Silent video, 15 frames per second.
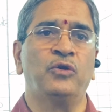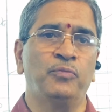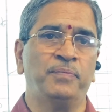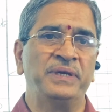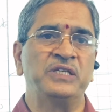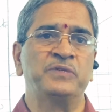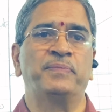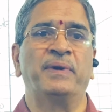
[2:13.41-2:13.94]

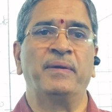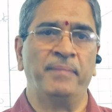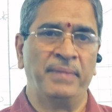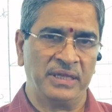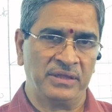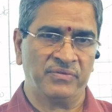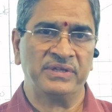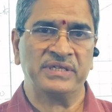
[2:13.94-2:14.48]
rupees per
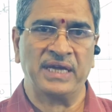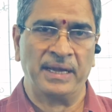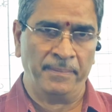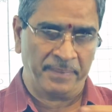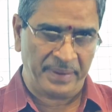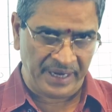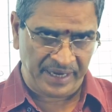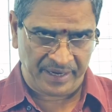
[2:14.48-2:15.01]
month which I
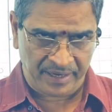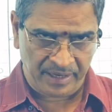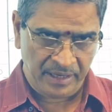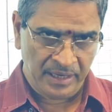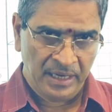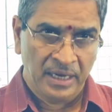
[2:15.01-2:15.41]
am paying